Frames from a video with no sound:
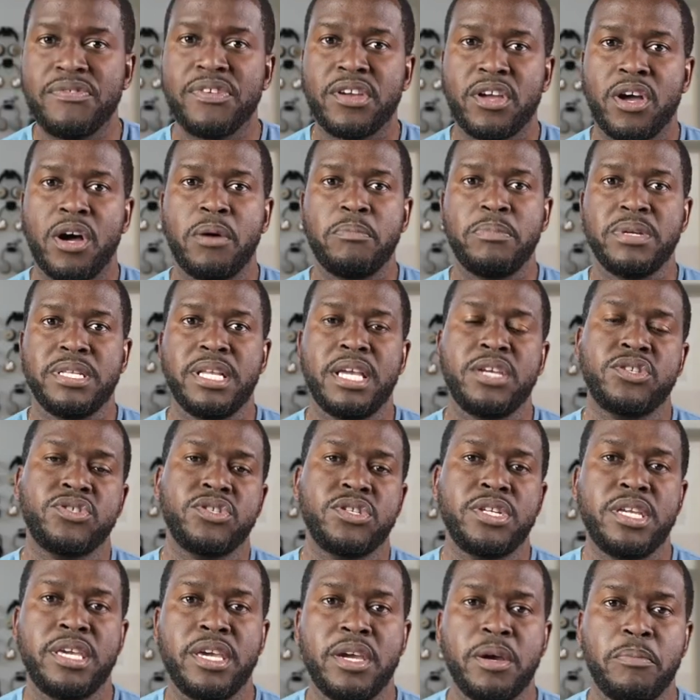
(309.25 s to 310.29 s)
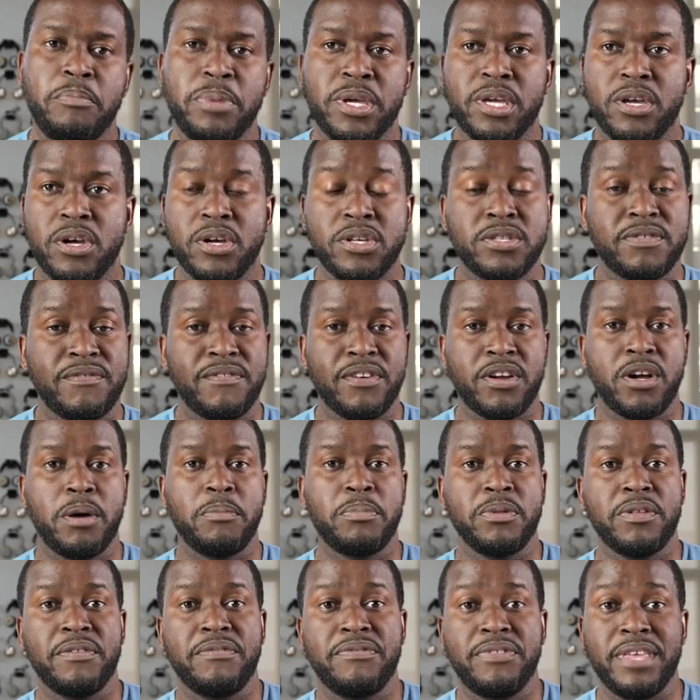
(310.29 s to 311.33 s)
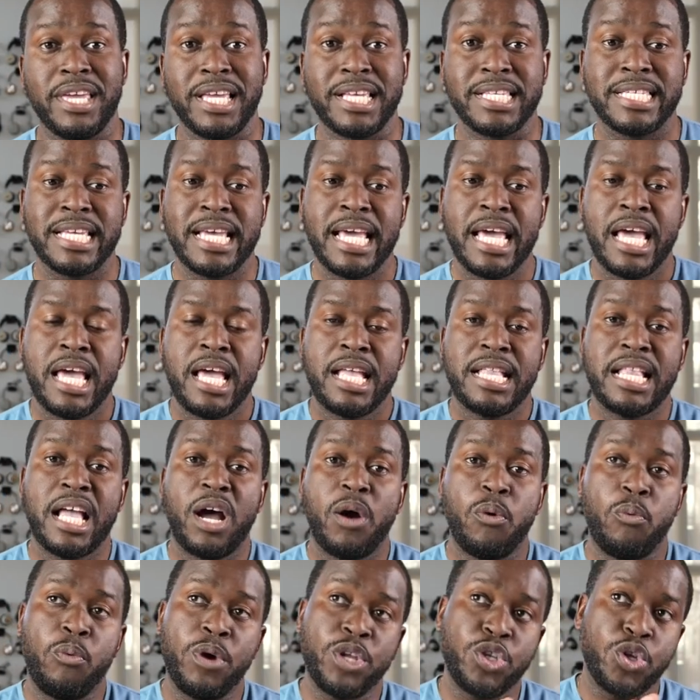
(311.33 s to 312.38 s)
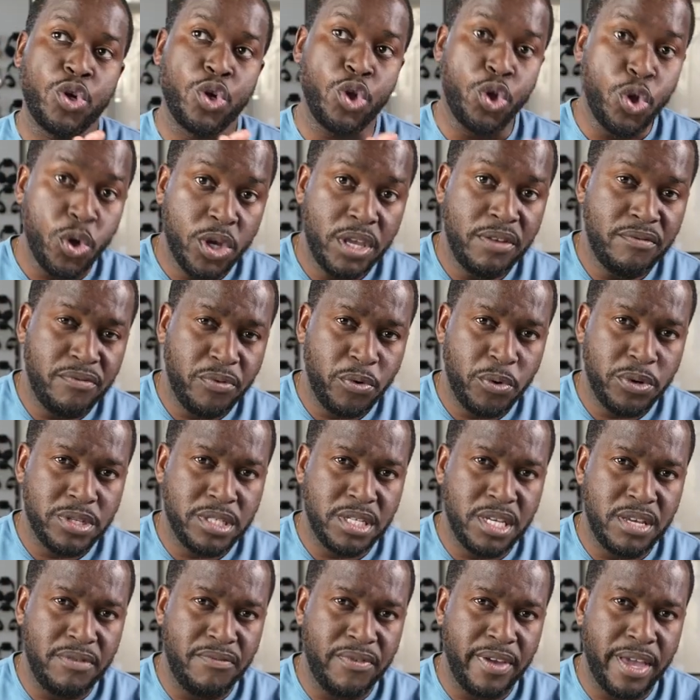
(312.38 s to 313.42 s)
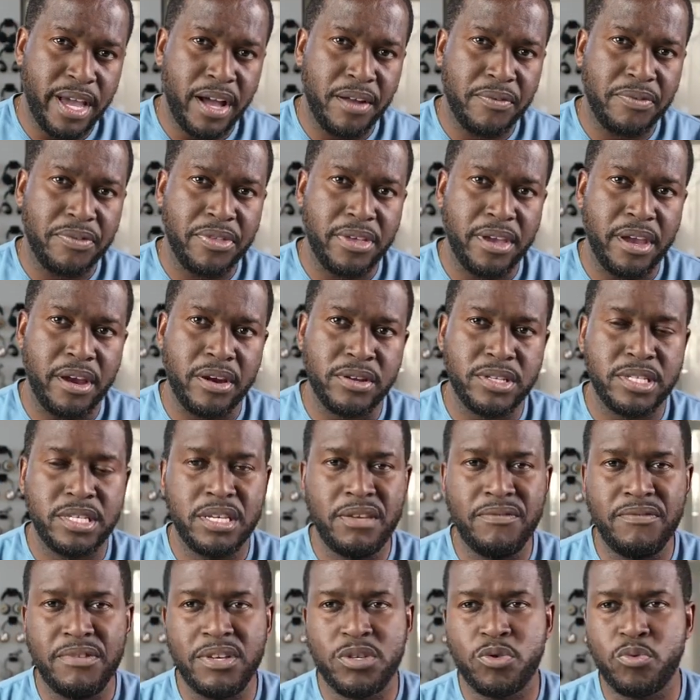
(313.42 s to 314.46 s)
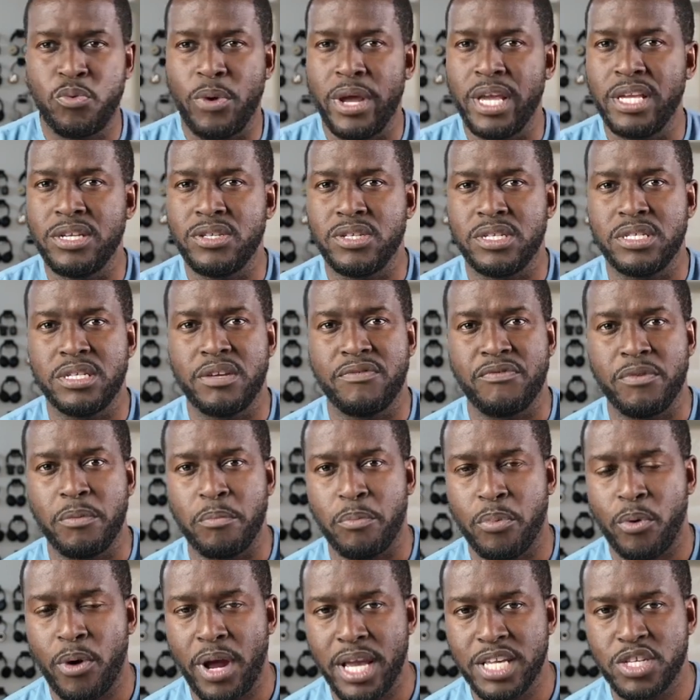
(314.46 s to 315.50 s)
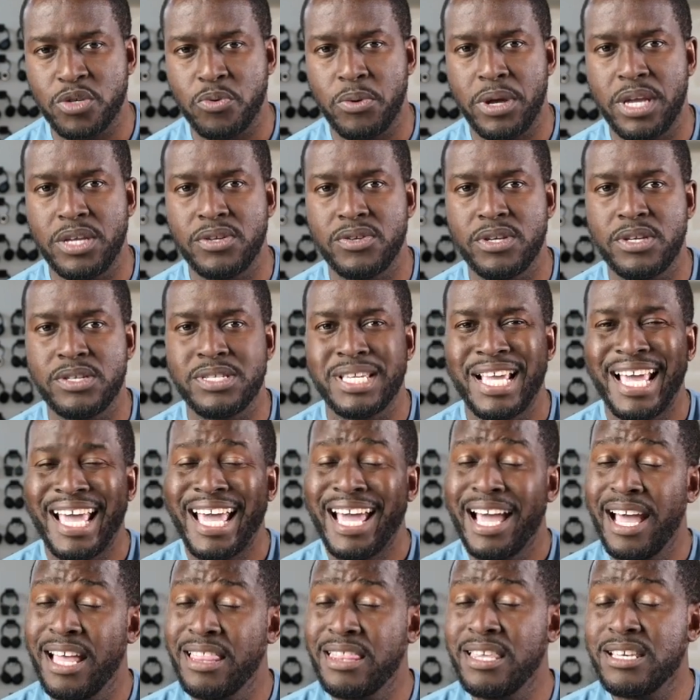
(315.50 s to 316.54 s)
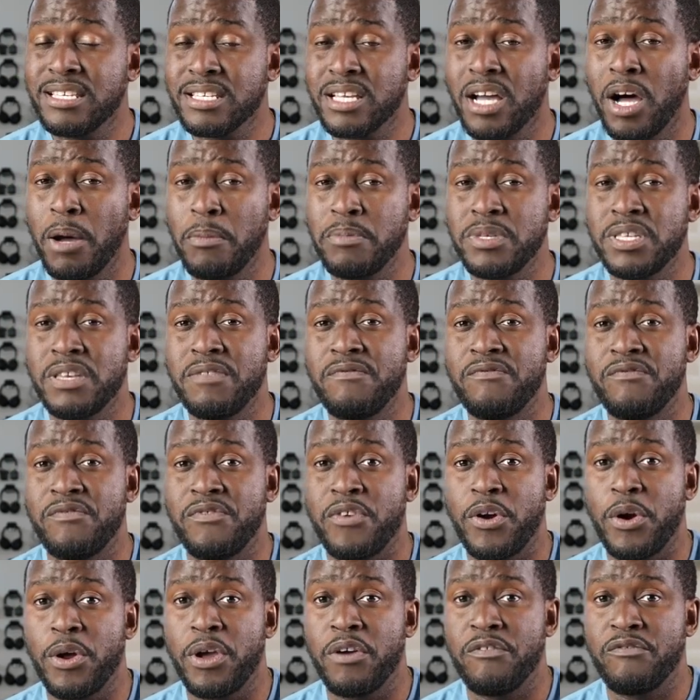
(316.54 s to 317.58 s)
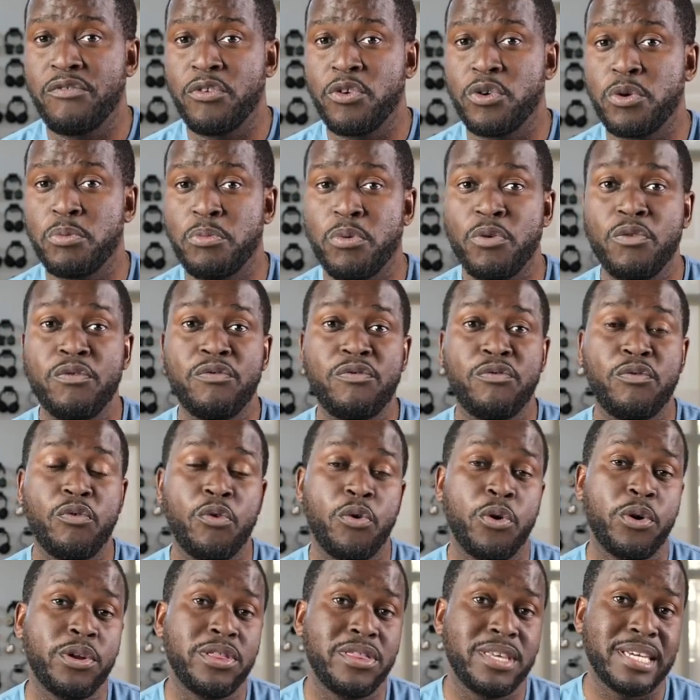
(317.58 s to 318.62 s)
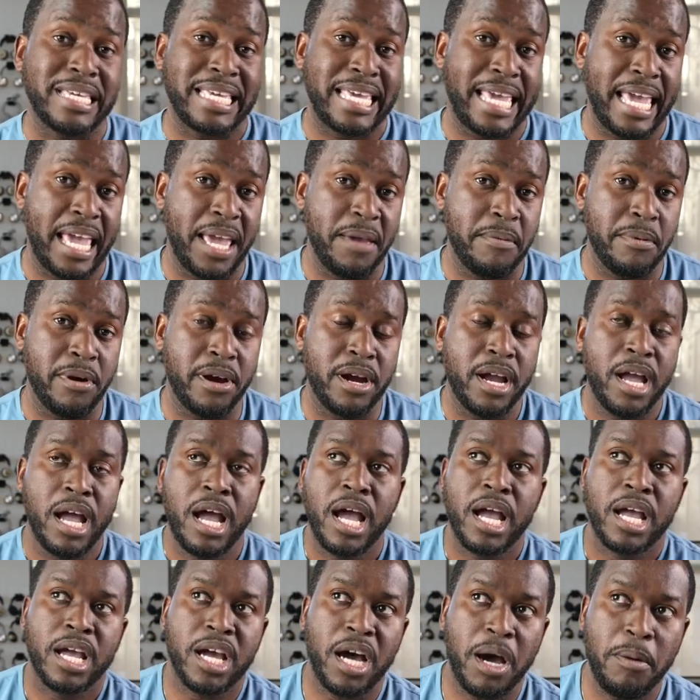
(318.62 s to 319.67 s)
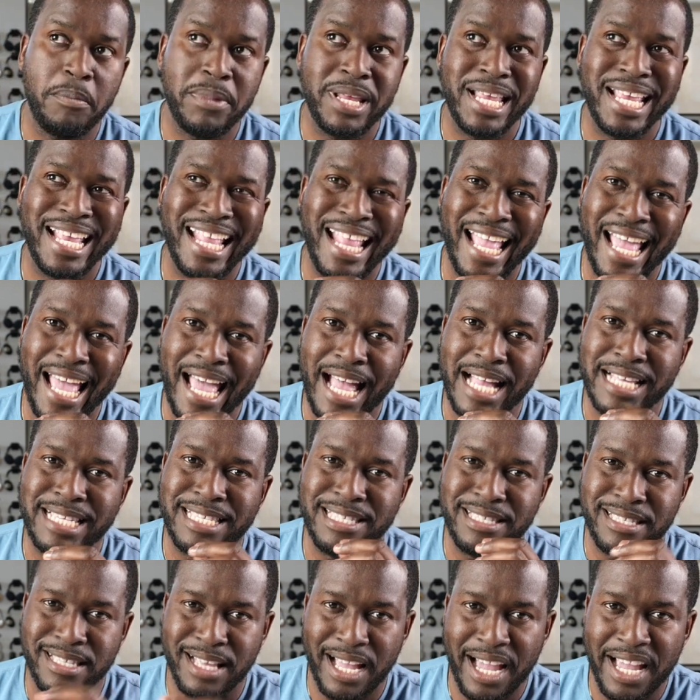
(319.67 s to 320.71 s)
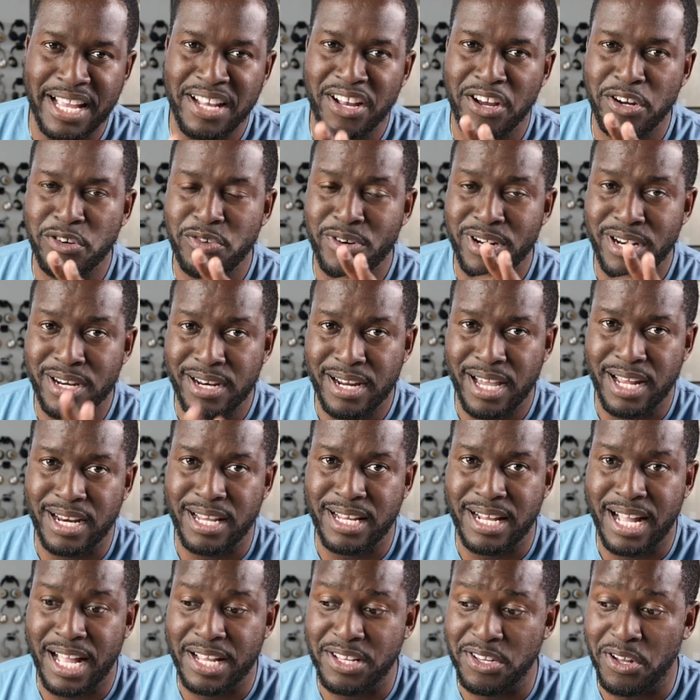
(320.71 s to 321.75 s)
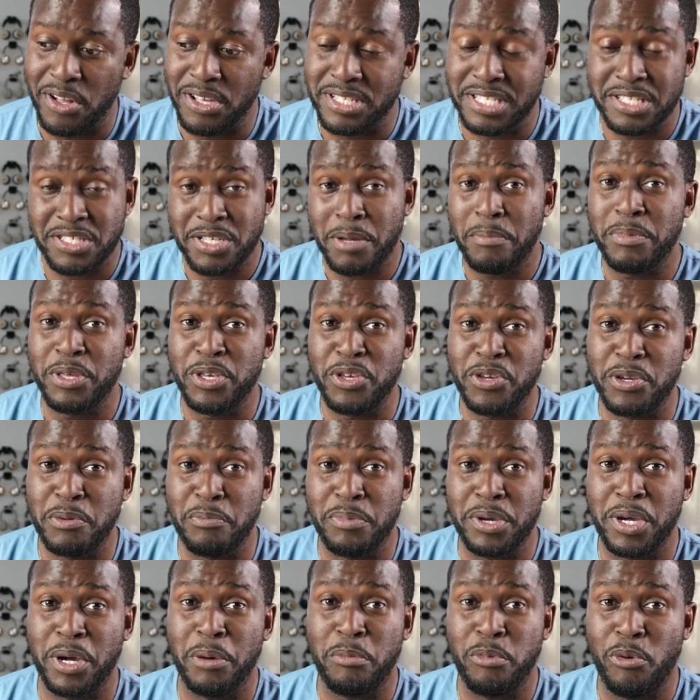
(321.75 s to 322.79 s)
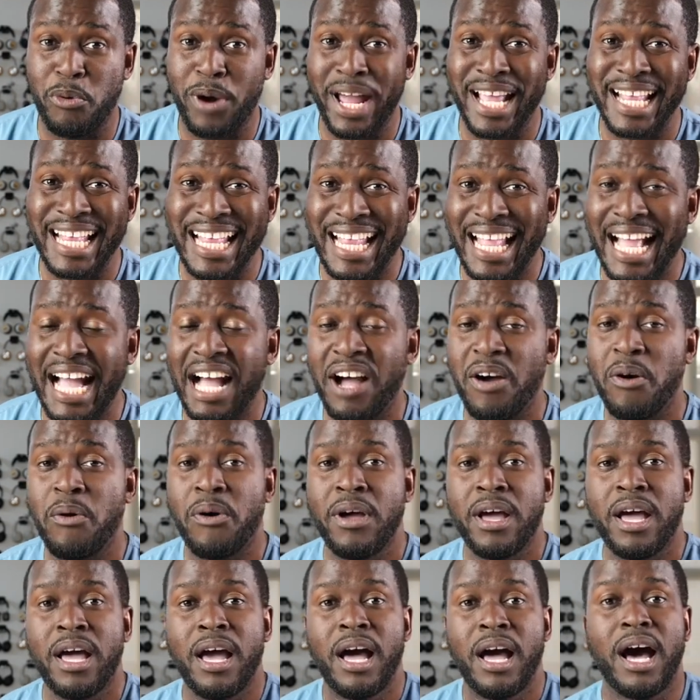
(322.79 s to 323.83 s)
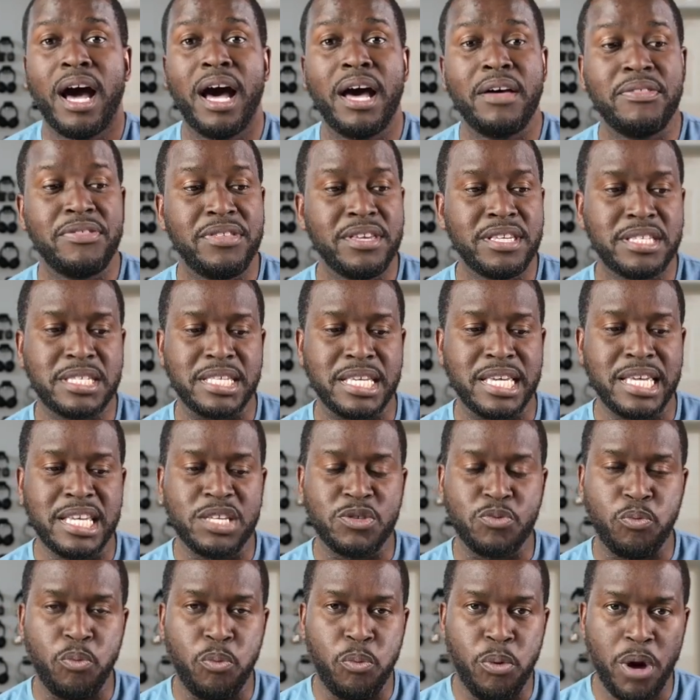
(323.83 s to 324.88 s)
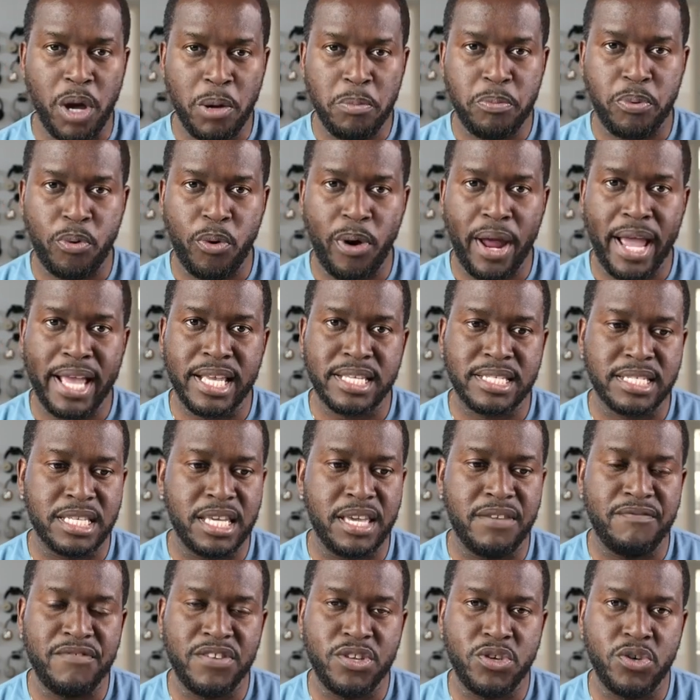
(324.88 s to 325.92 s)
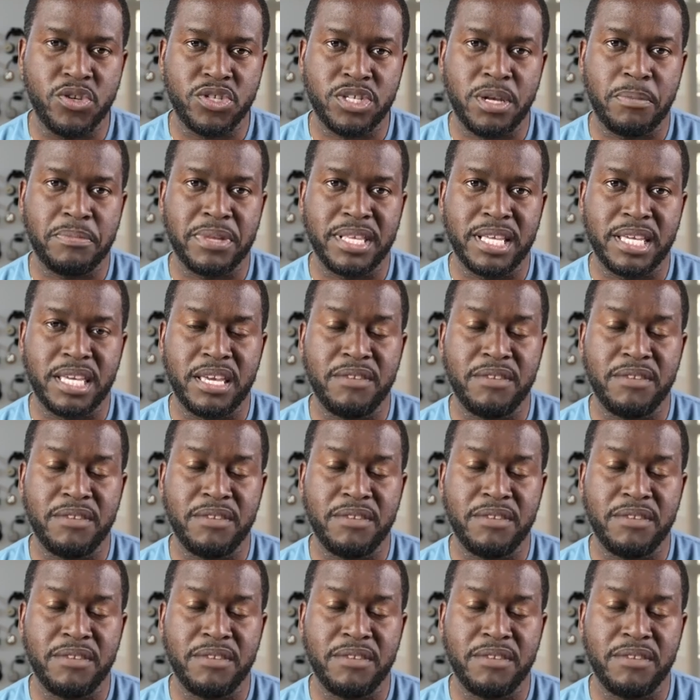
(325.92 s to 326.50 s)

the combination here because of a couple of things. Now, when you're looking for a TV out there, TVs range in different price ranges, and this comes in very affordable for the gamer. Coming in at $999 and something you can pick up right now. This is well priced, giving you something that